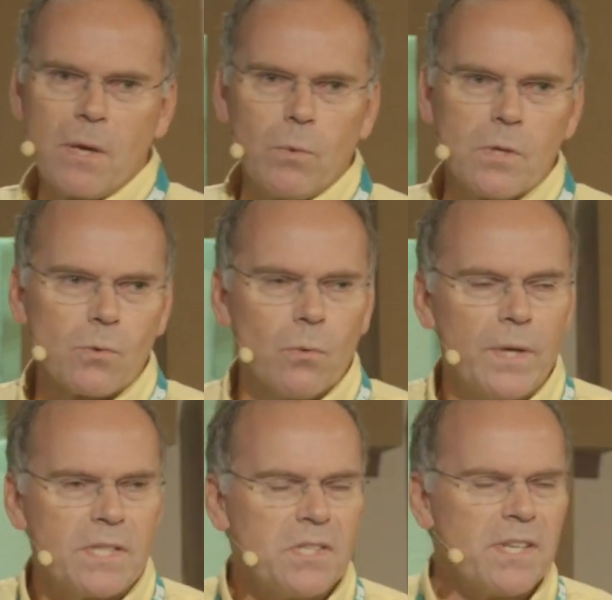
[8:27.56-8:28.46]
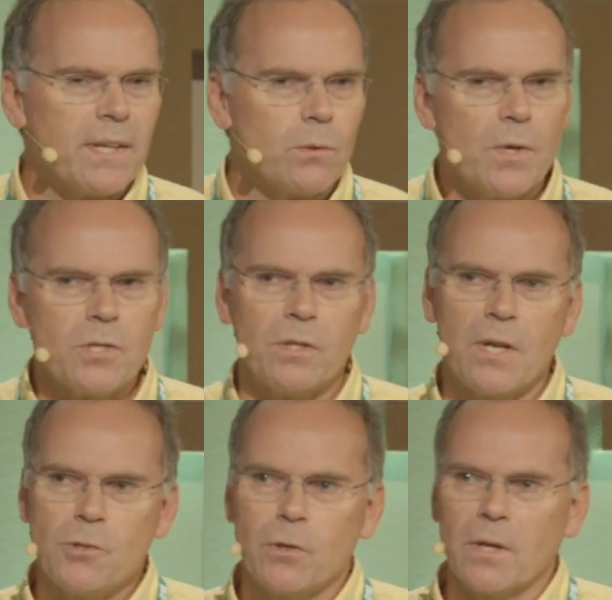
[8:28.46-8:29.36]
that was always the second question
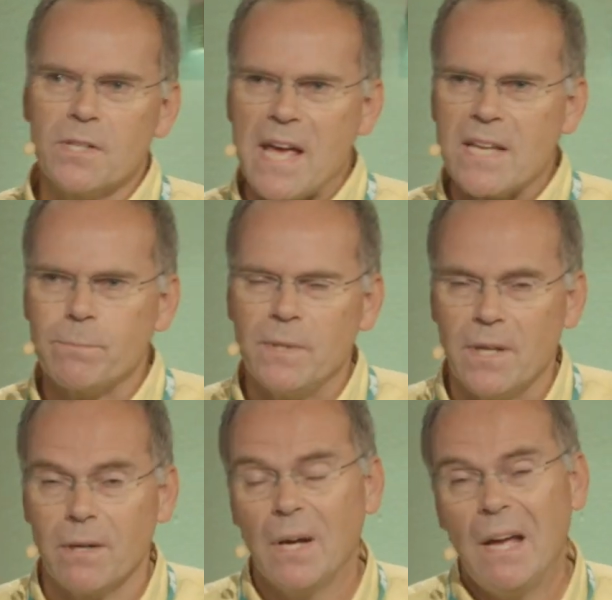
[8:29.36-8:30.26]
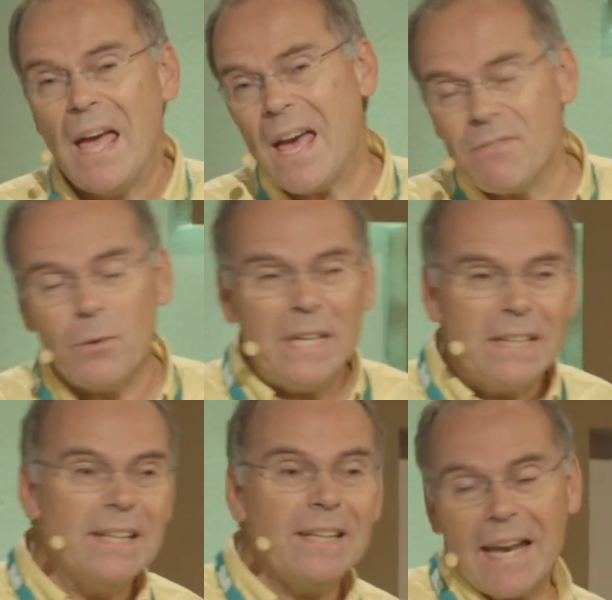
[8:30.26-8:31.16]
that journalists asked me, you know, have you
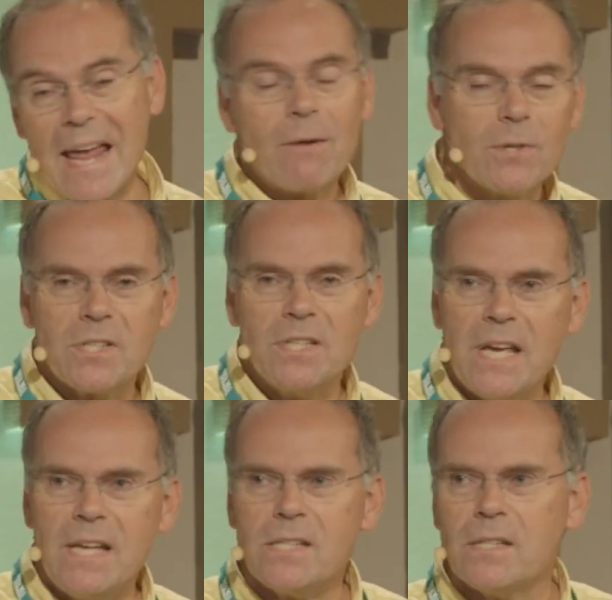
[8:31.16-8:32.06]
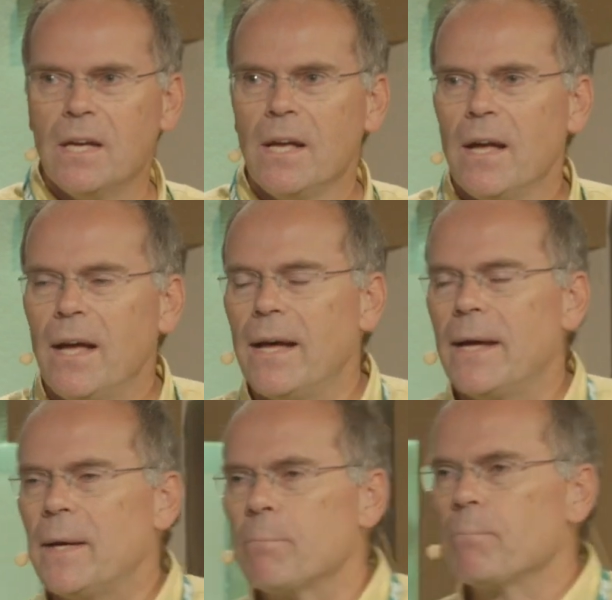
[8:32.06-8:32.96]
eaten it and how does it taste?
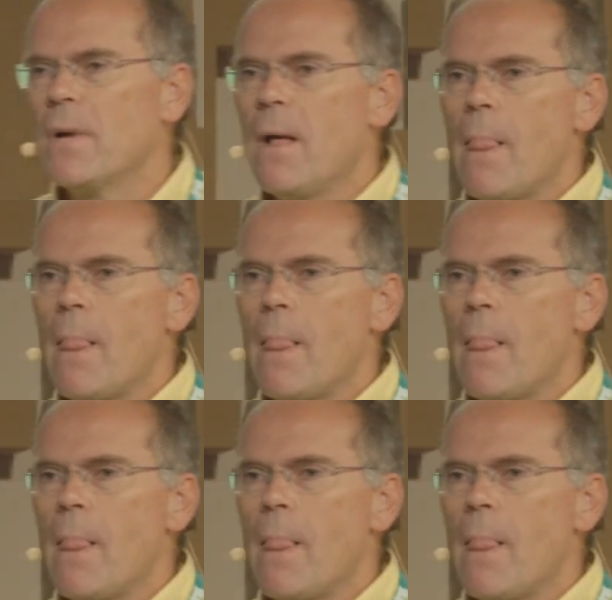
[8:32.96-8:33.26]
Um,